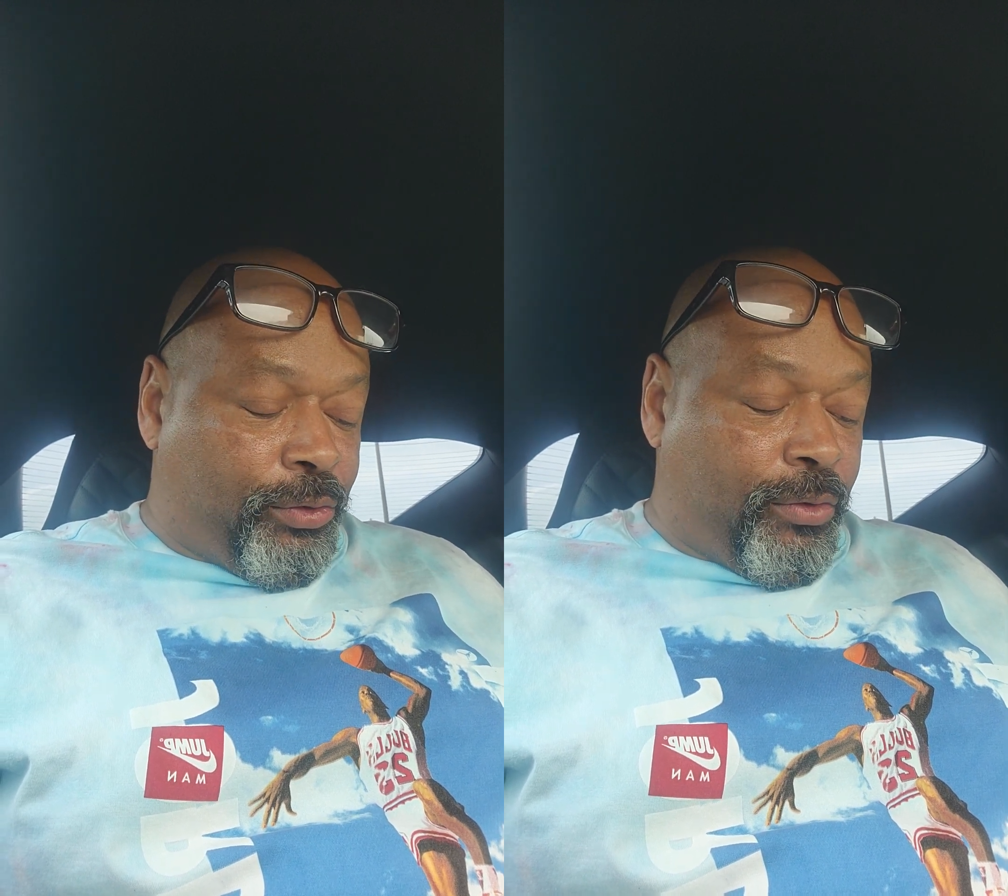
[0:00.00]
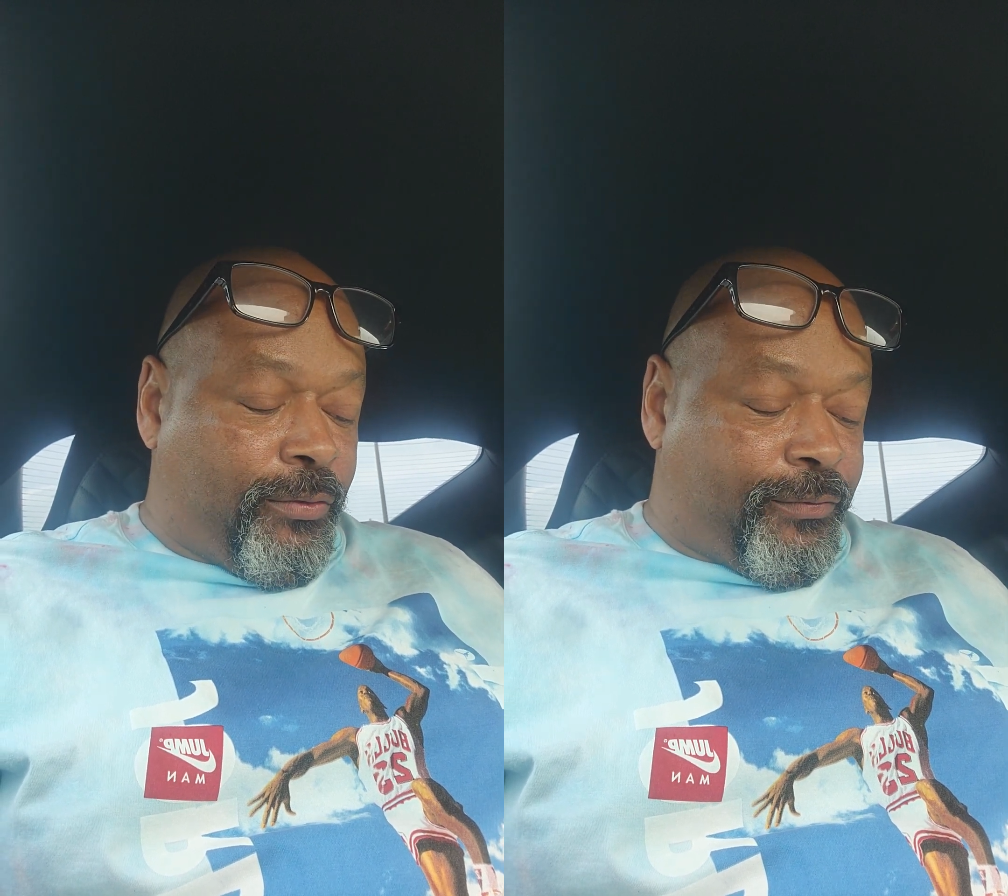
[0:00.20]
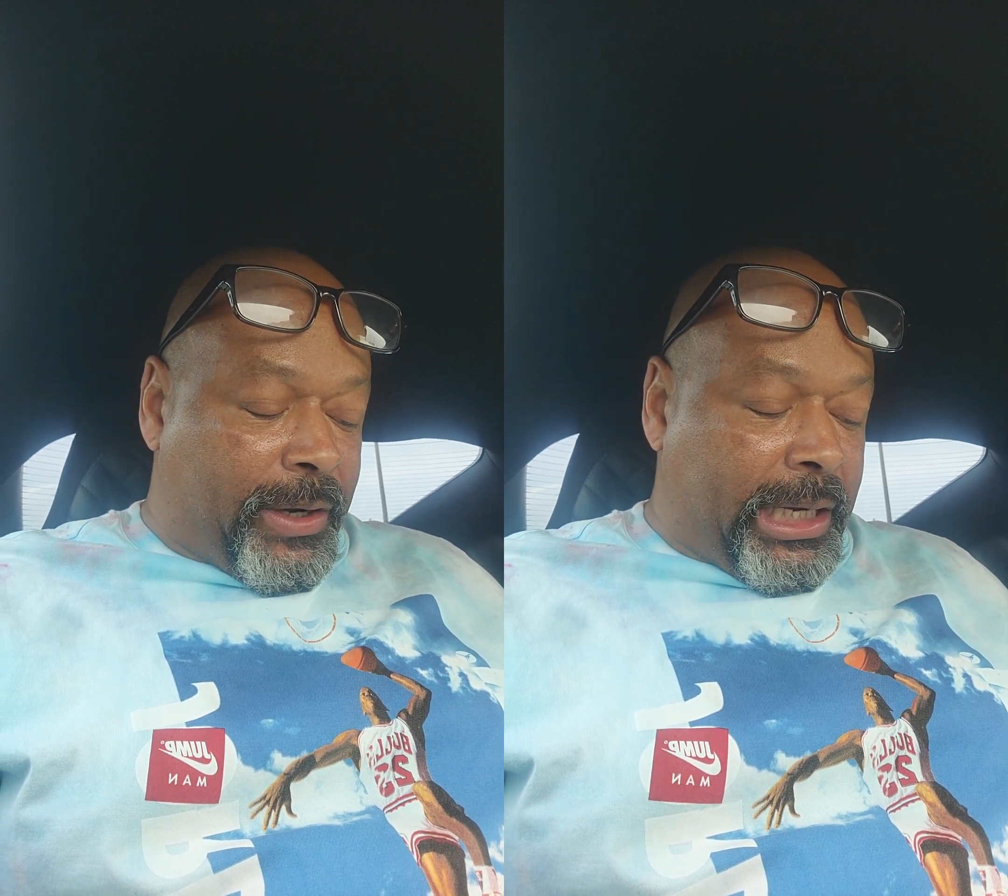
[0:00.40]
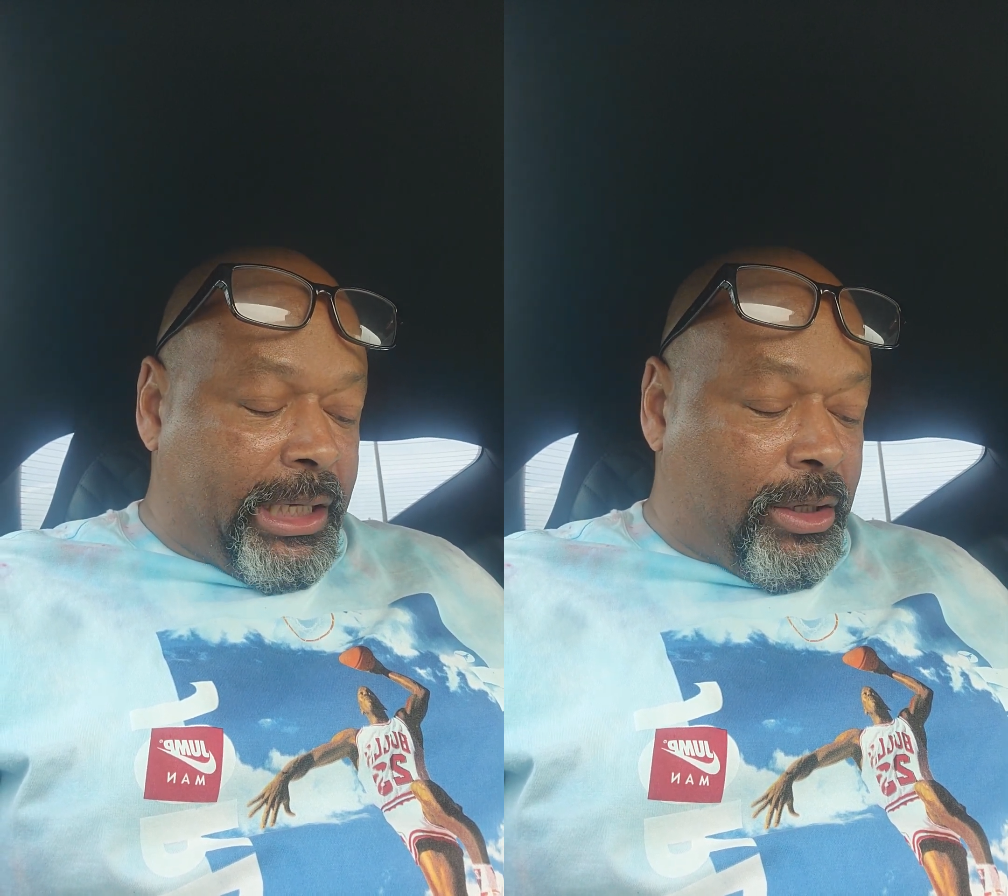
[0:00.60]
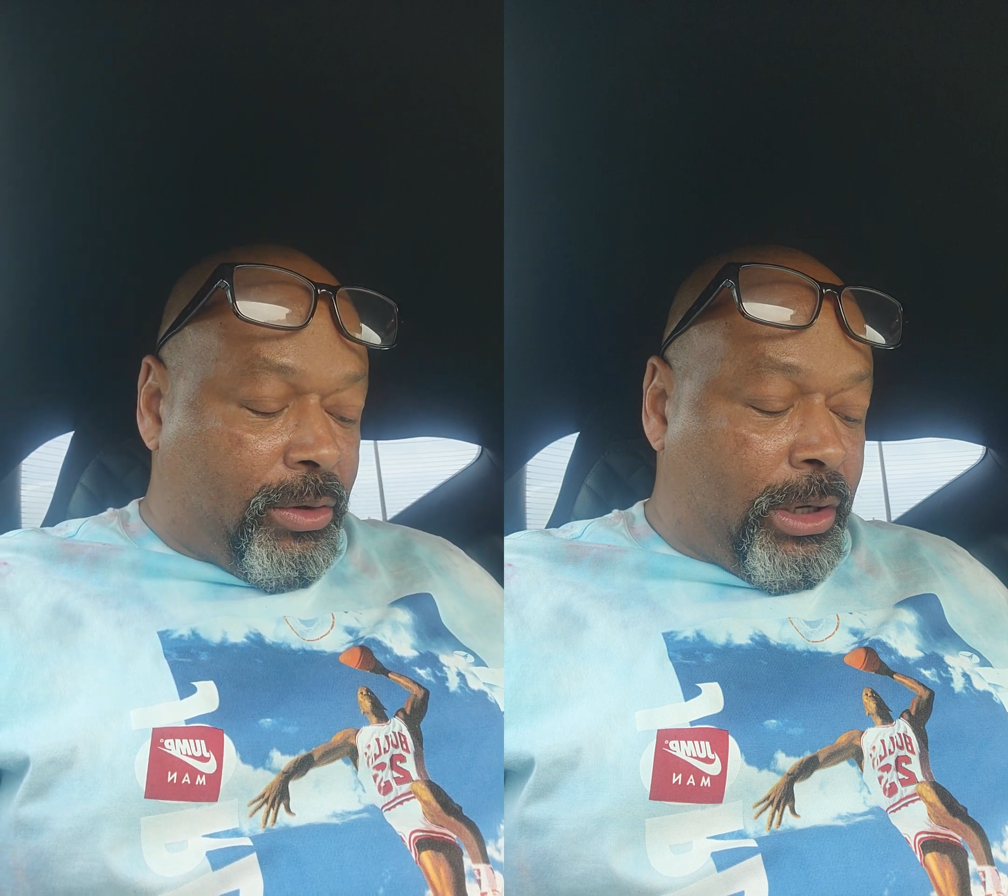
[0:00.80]
through
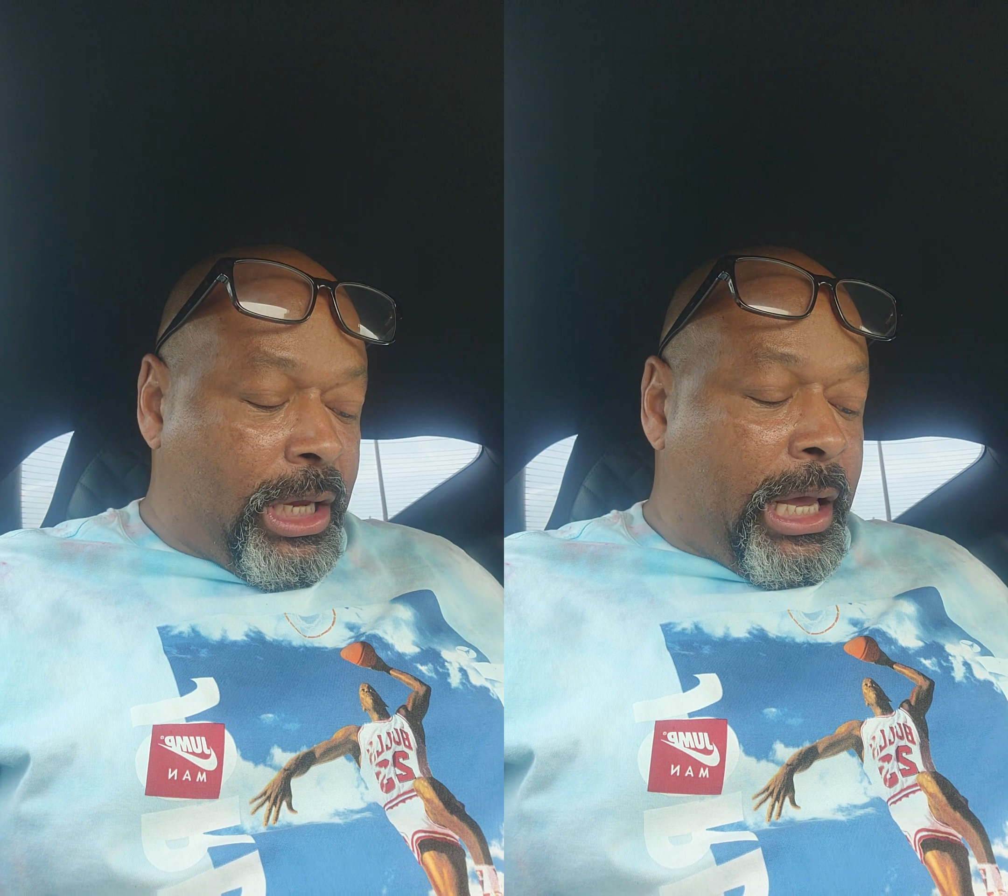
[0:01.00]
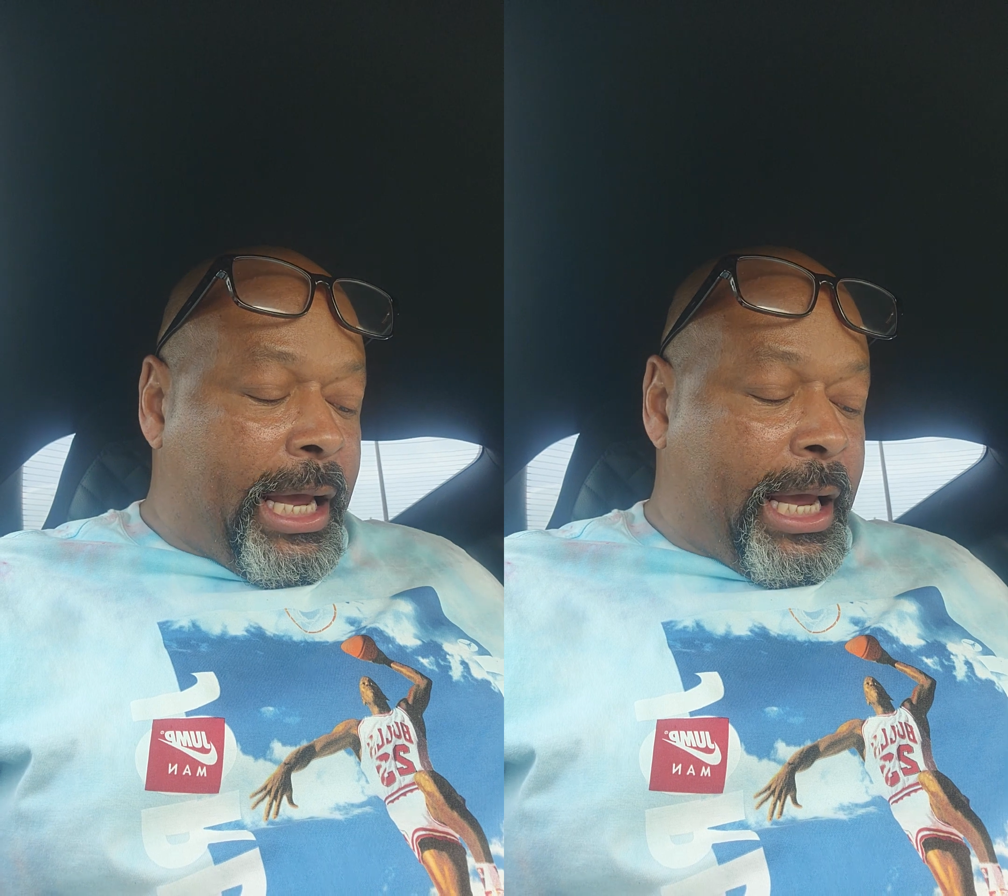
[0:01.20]
fire